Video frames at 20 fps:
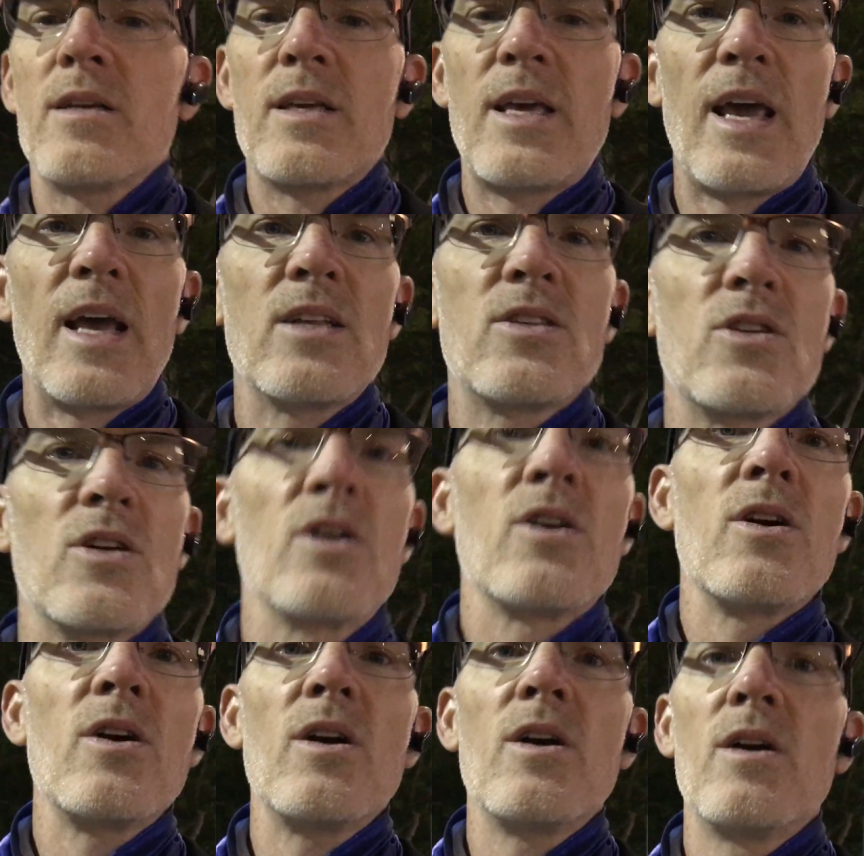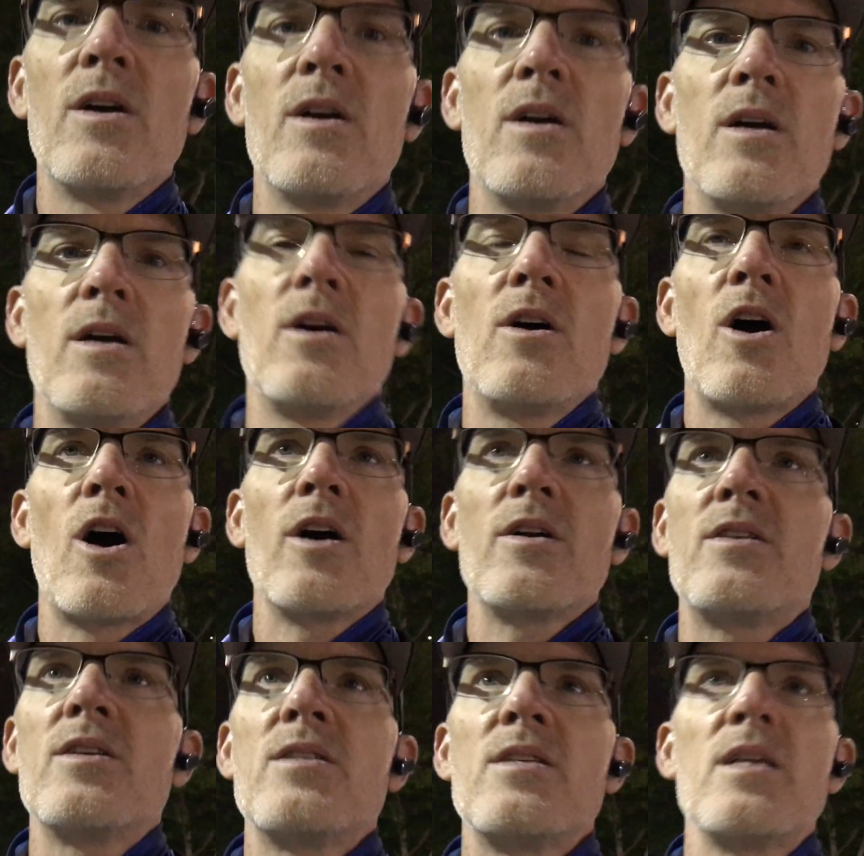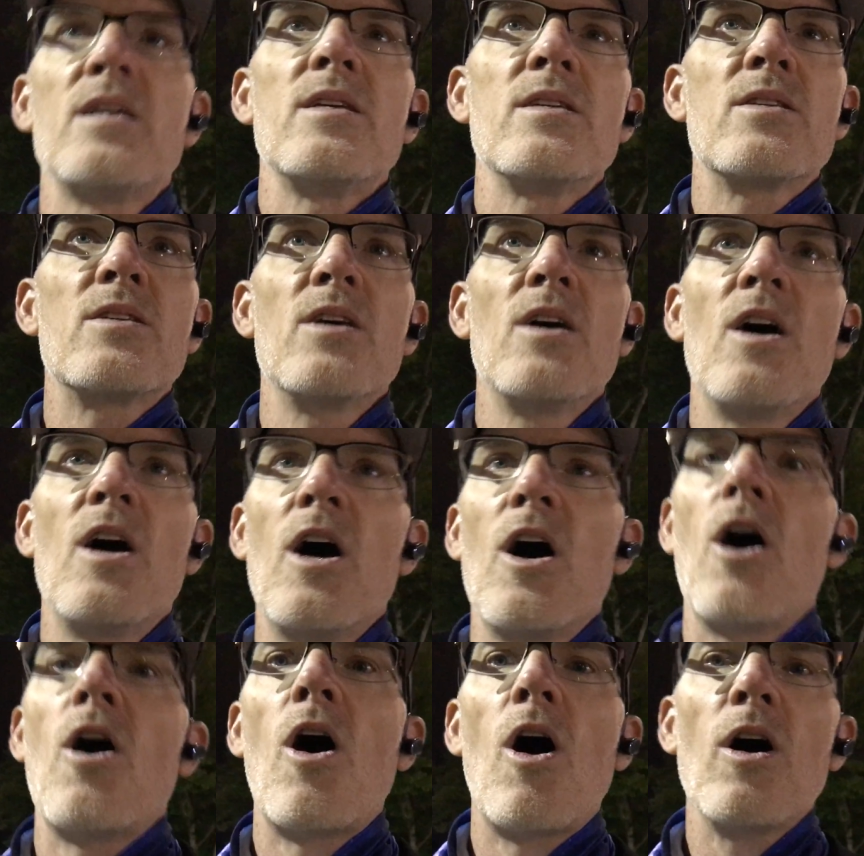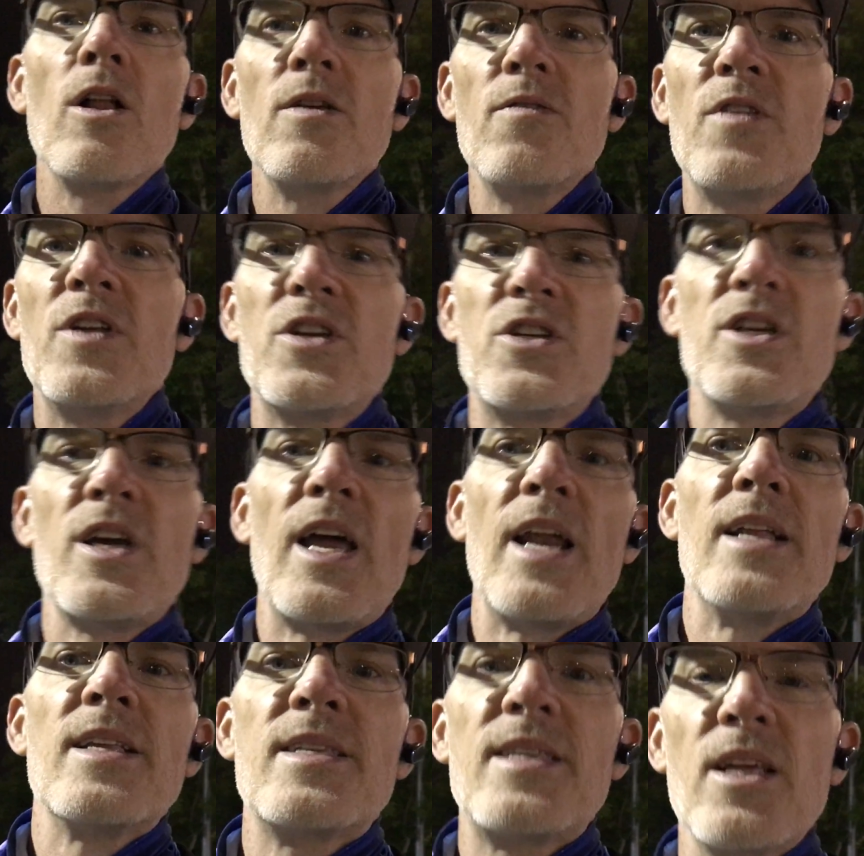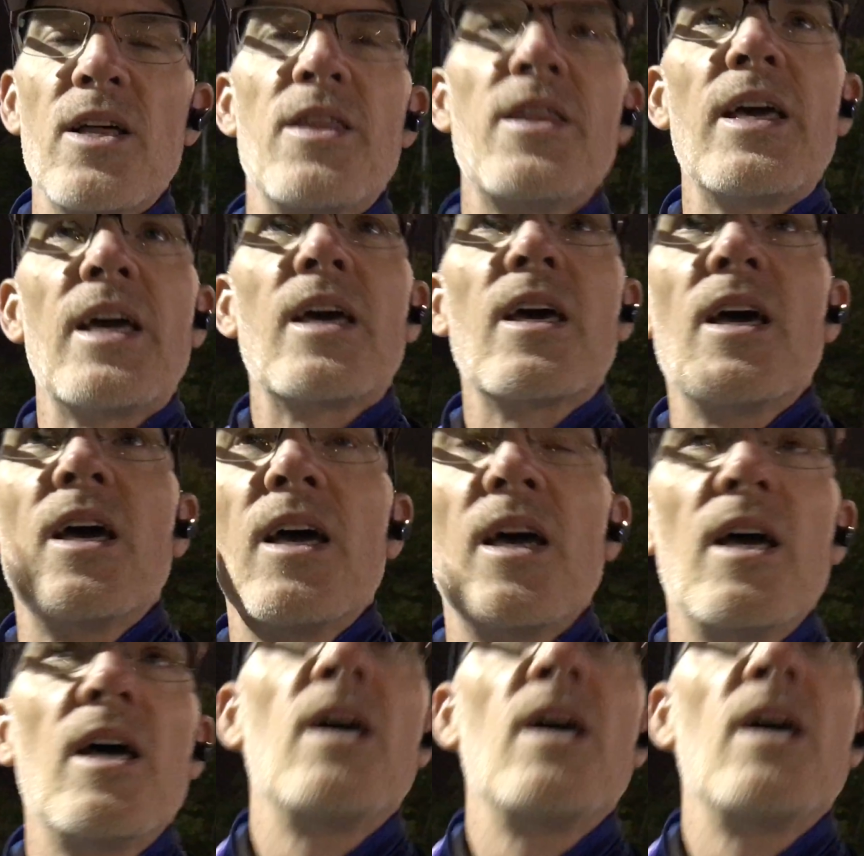cancer, heart disease, all of this shit, and still think,